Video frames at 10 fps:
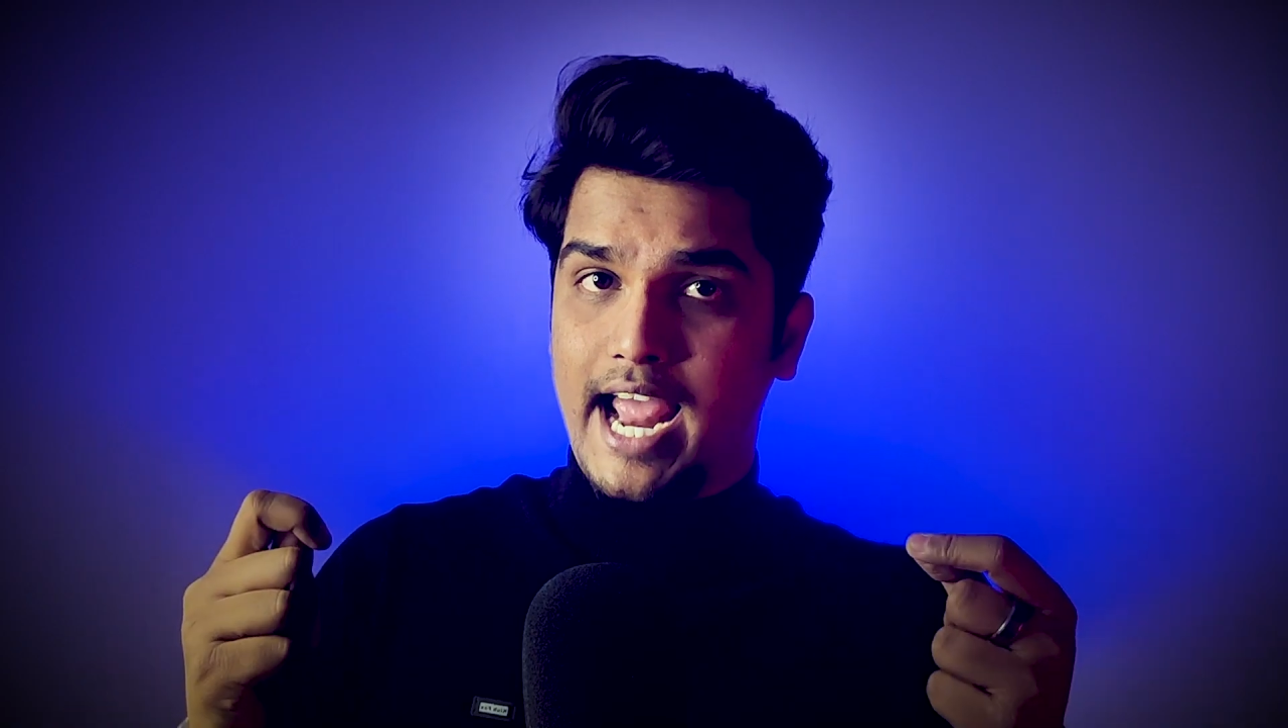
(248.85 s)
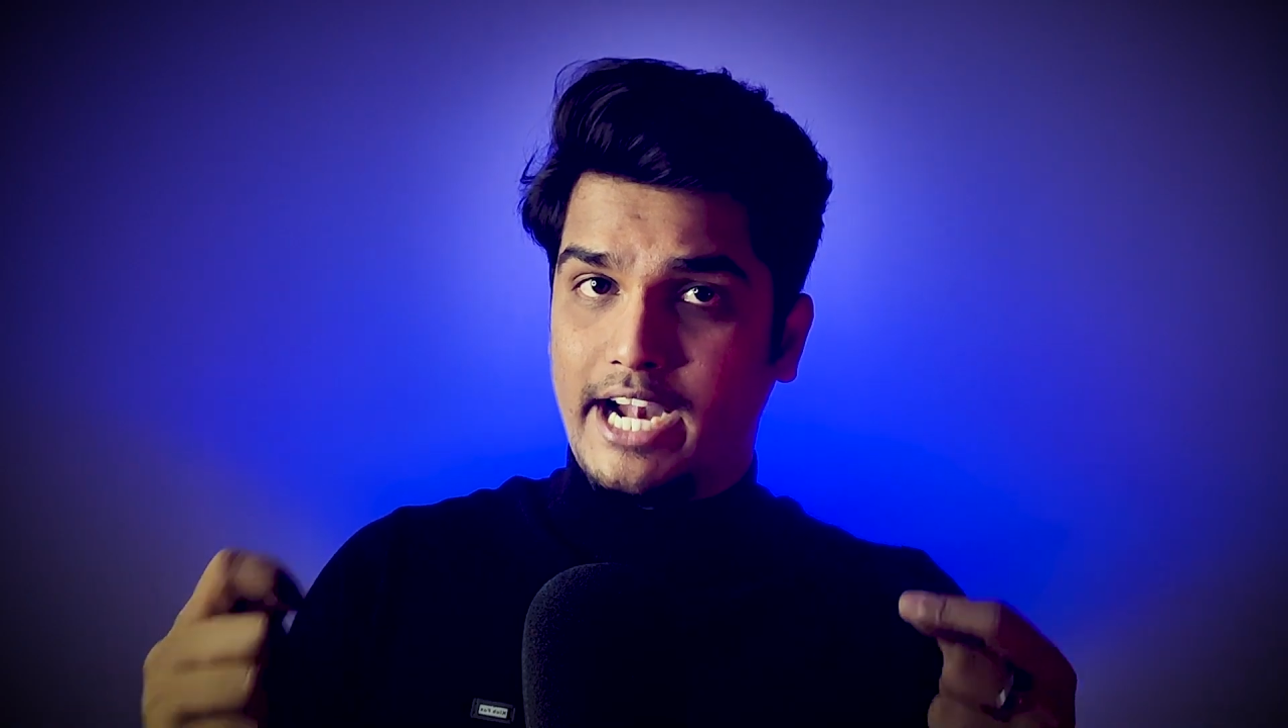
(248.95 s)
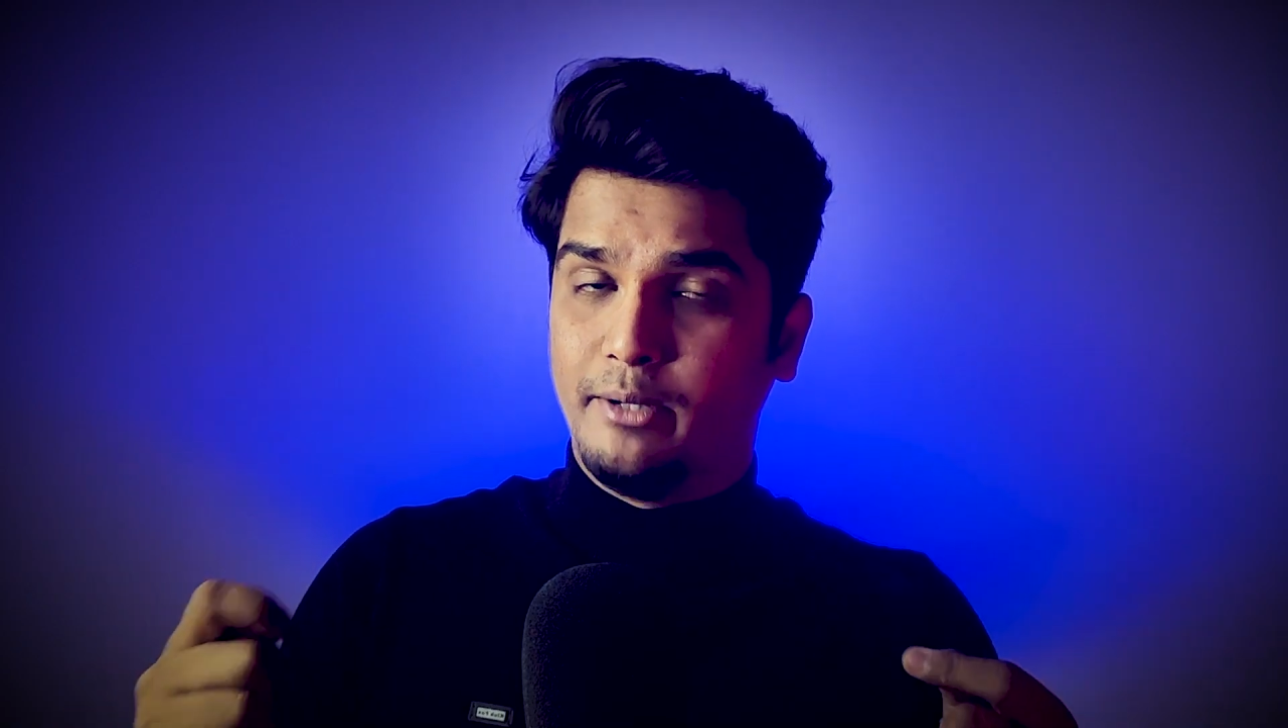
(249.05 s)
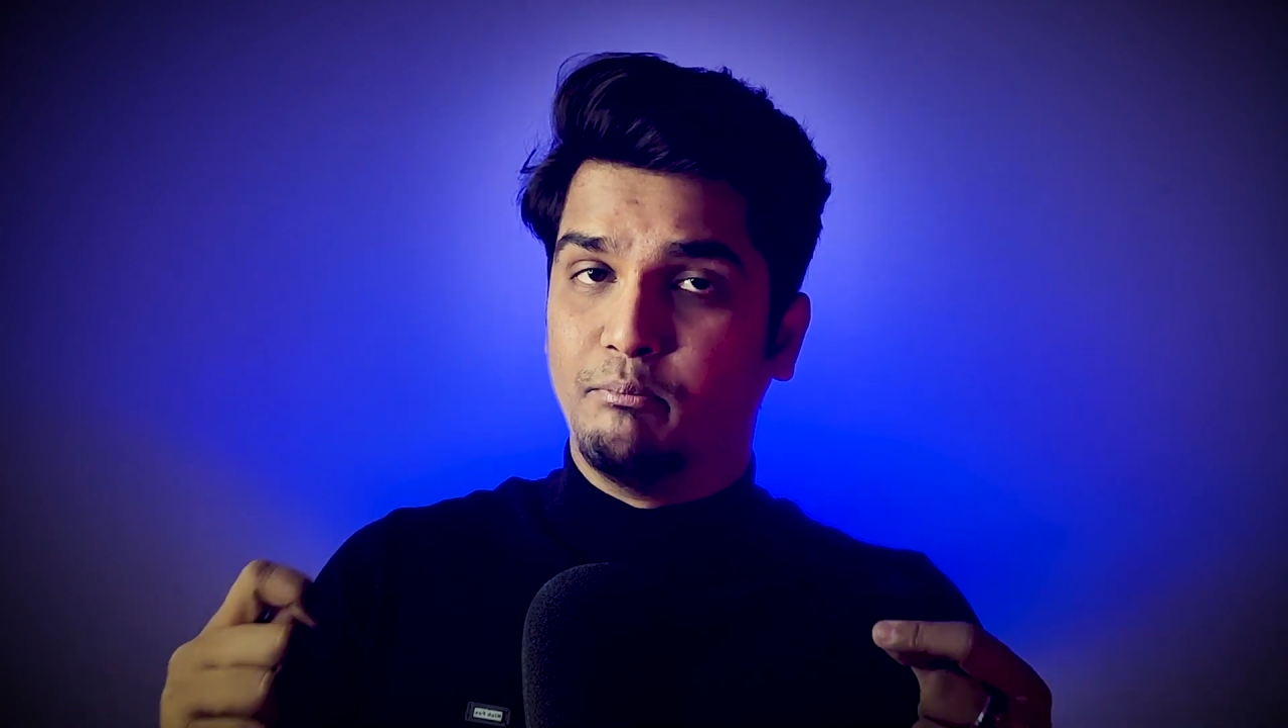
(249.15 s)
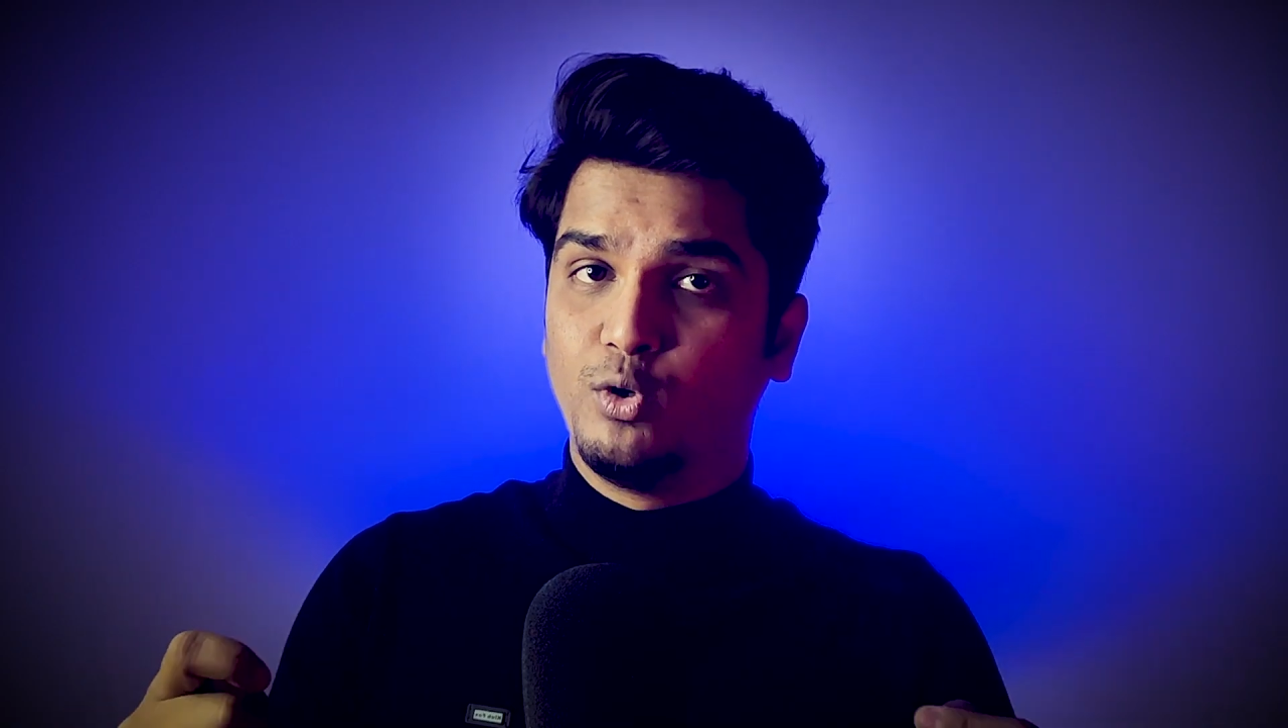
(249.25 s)

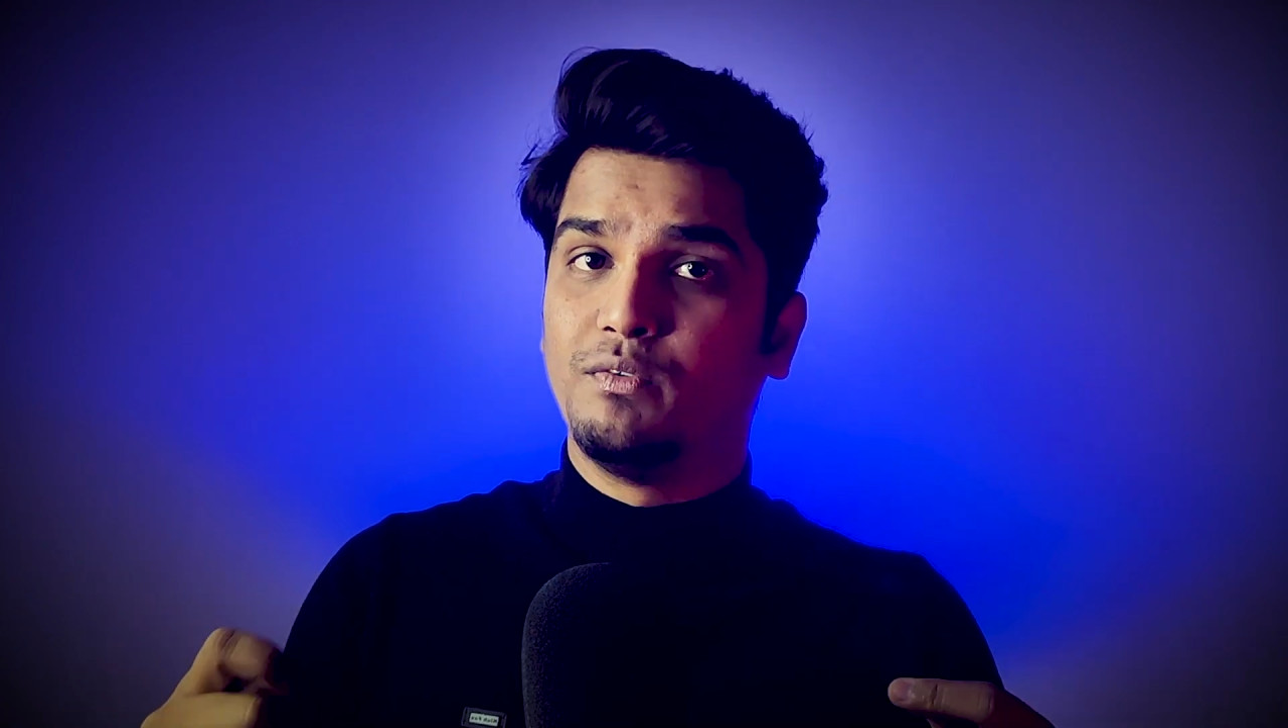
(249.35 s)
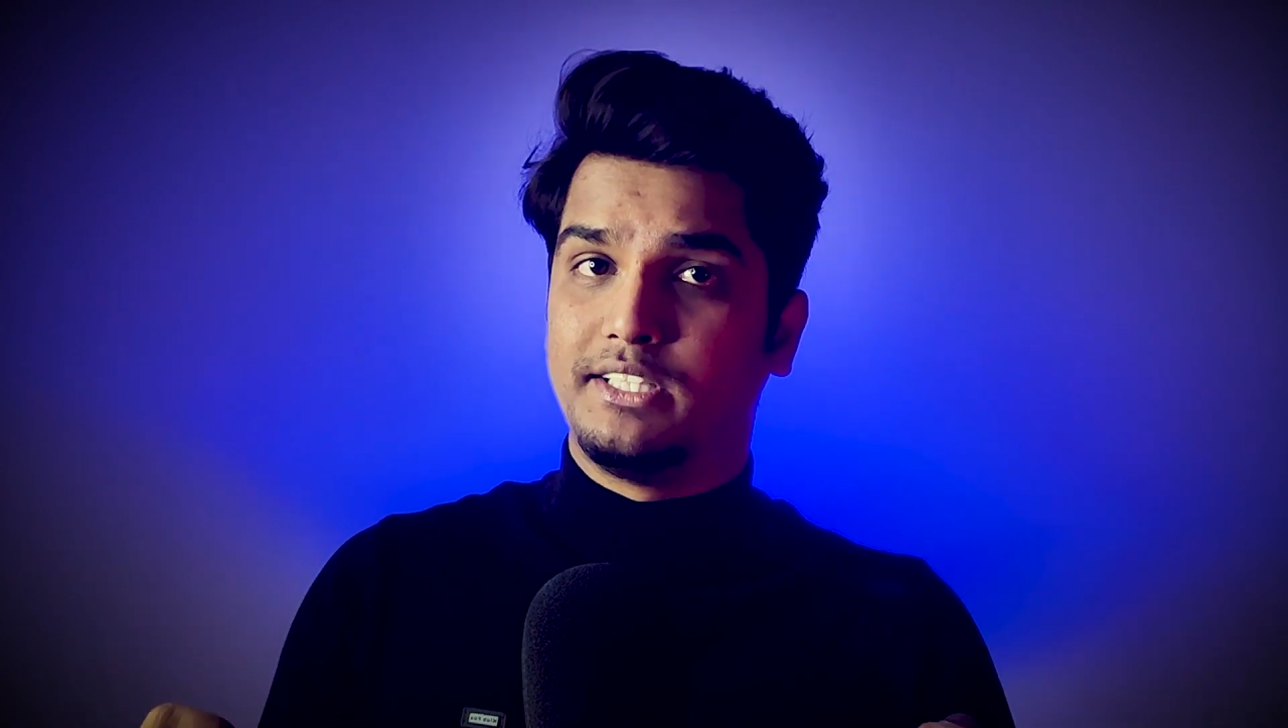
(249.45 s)
and improve